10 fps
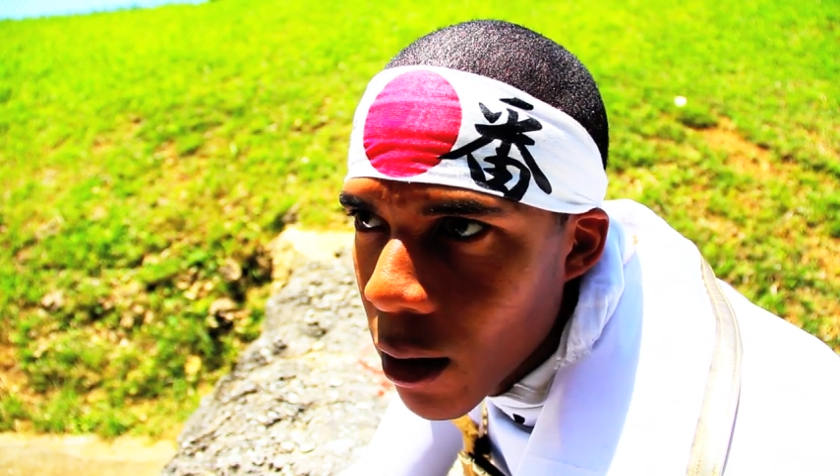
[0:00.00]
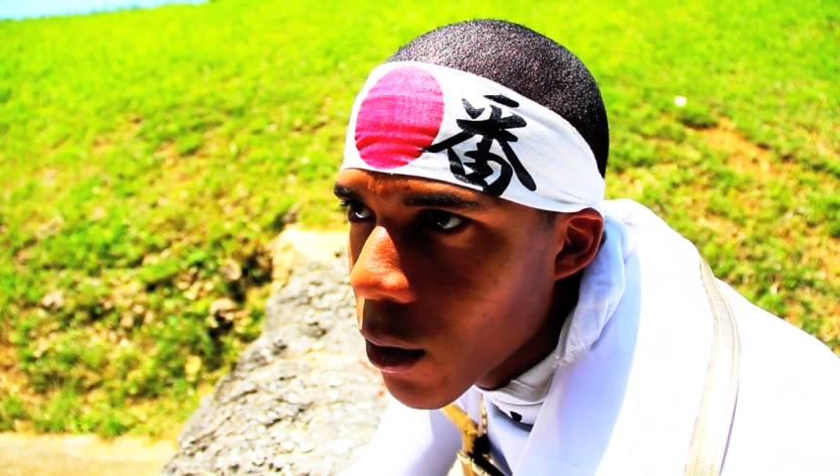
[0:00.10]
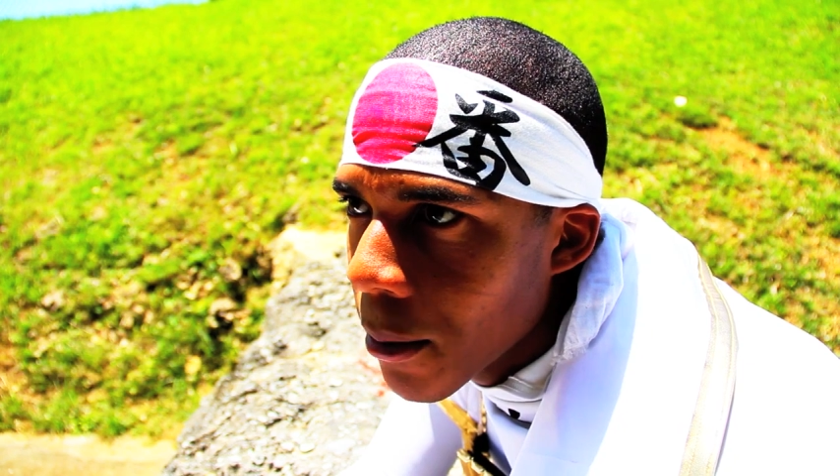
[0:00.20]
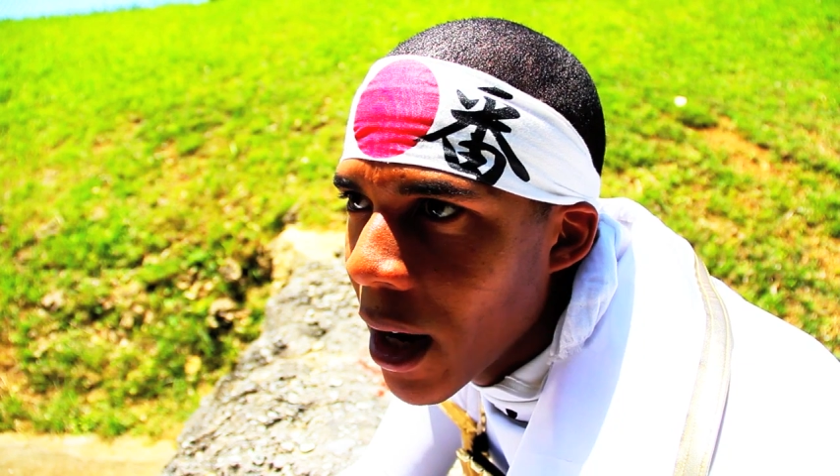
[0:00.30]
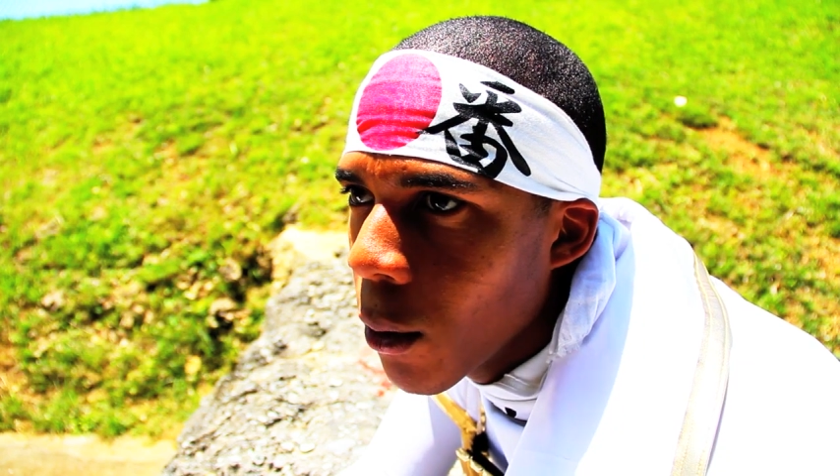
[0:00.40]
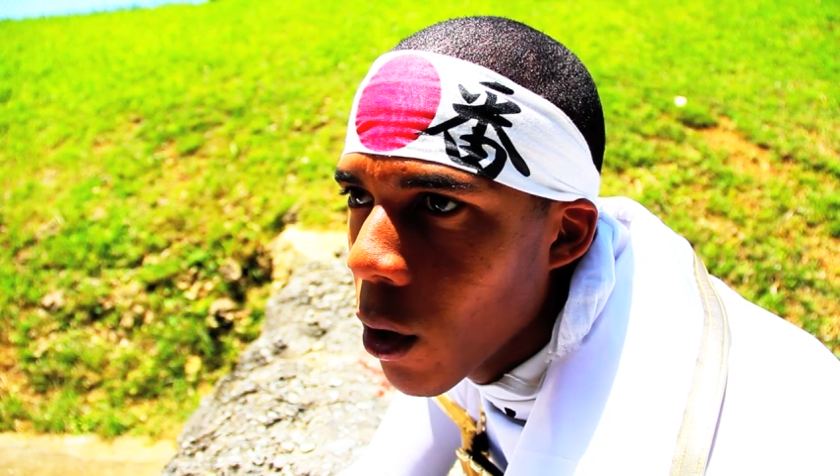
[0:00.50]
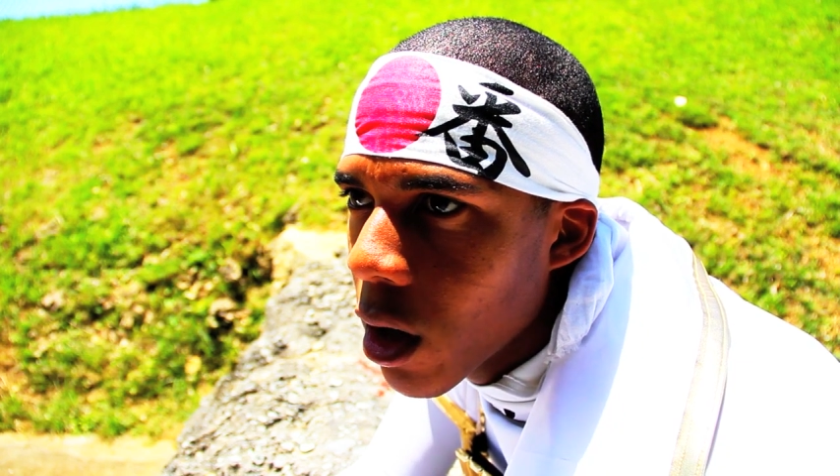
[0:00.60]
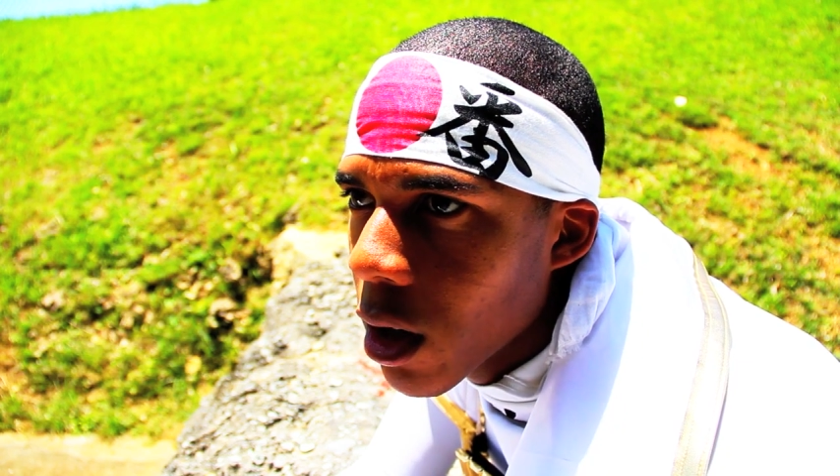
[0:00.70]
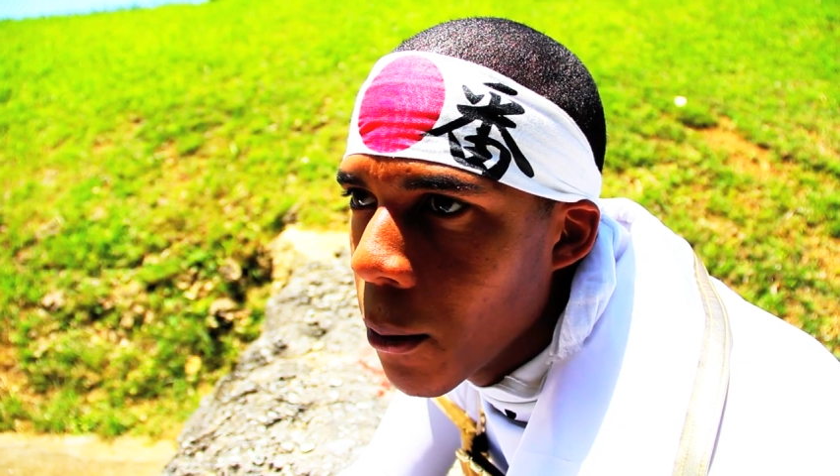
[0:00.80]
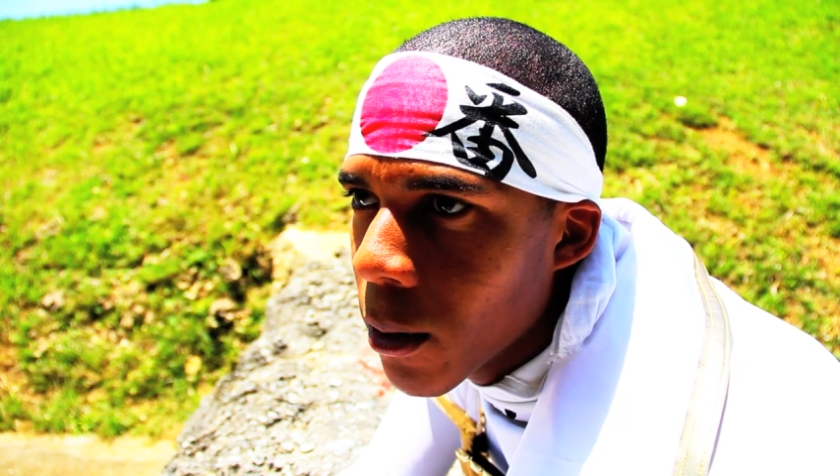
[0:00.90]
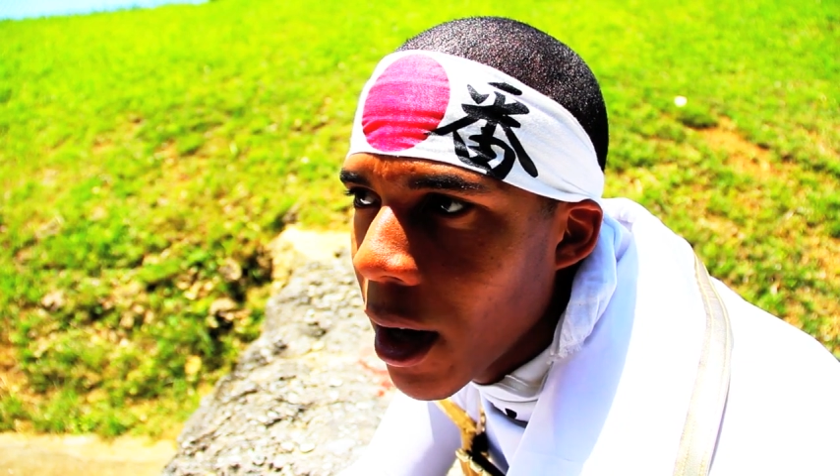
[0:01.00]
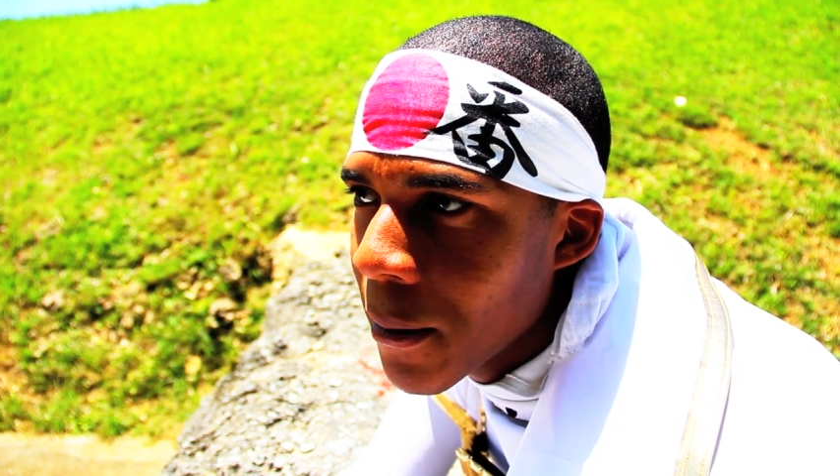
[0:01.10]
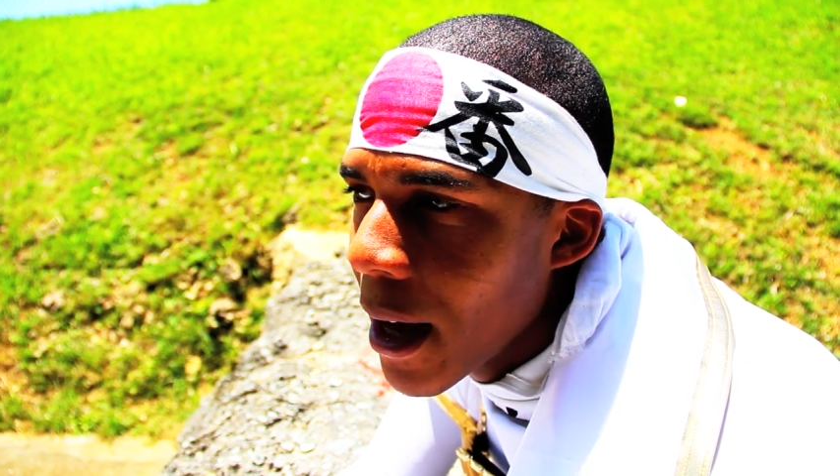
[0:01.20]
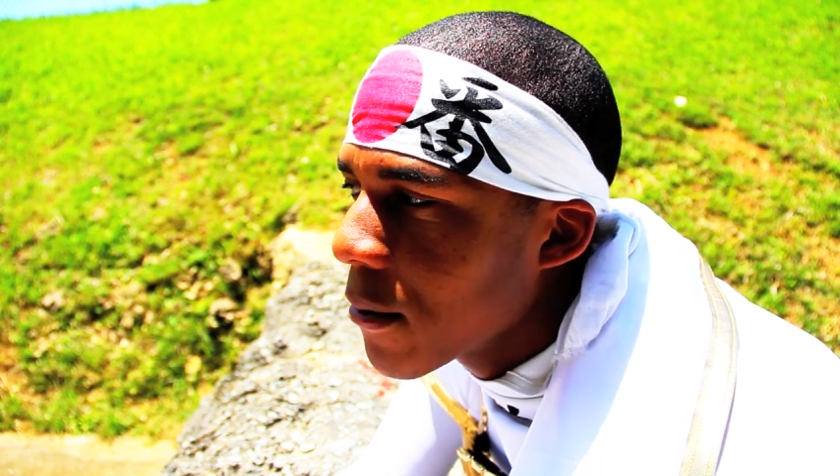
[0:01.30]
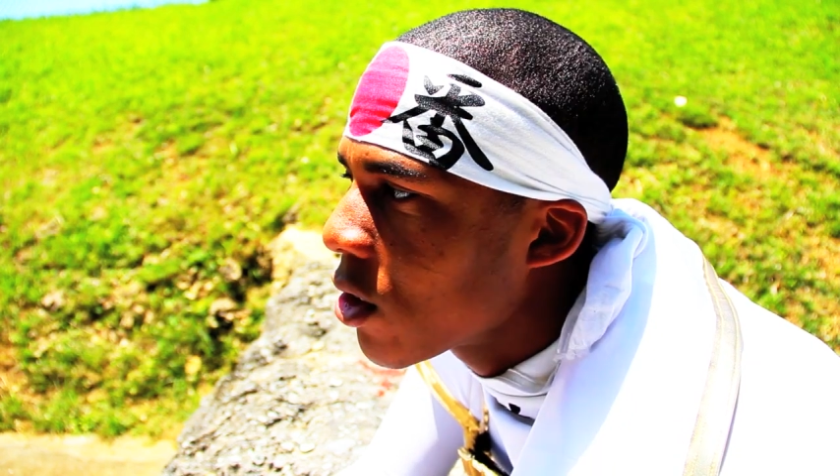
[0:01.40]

When I'm not at work and when I'm not